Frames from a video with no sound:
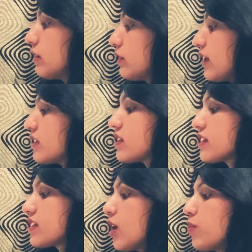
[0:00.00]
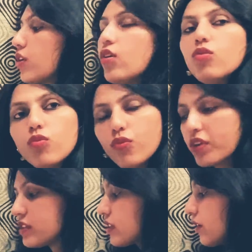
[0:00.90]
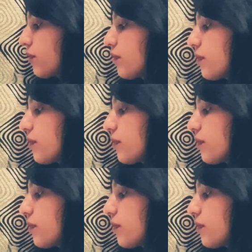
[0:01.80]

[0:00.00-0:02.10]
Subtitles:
that is the example of freezing.